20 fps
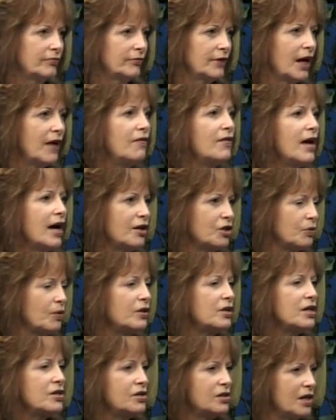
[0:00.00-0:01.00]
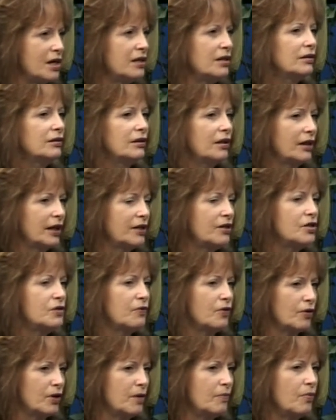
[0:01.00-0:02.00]
And that's why the ascendant line is
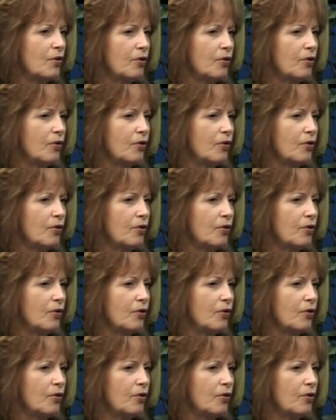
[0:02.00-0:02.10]
very important.